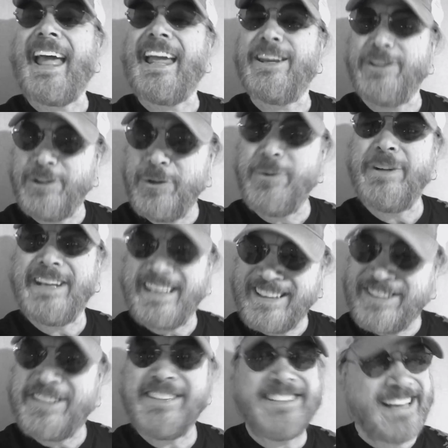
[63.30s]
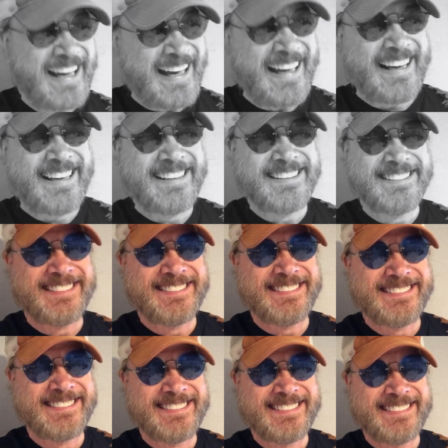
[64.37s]
and you need to die.
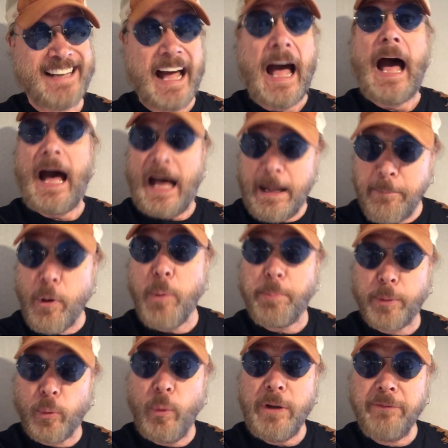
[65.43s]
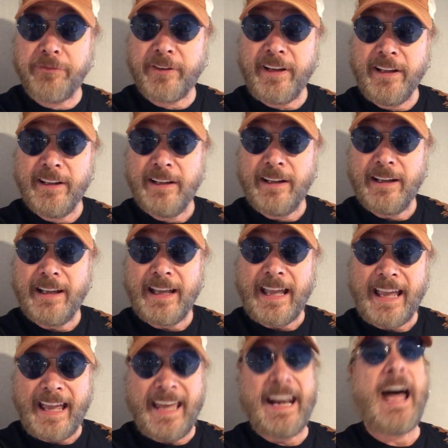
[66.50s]
I'm Oprah Winfrey,
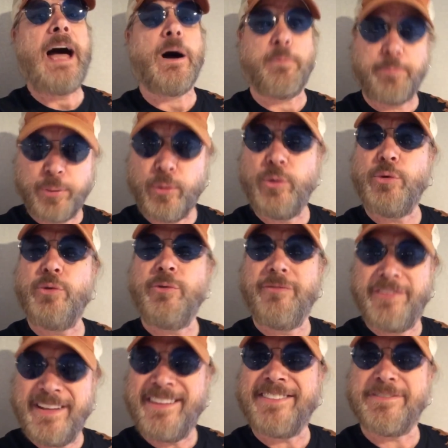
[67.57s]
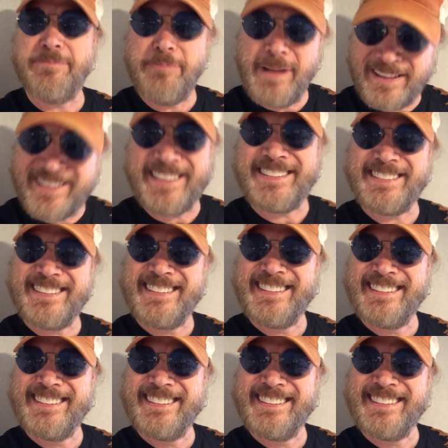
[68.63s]
and I approve this message.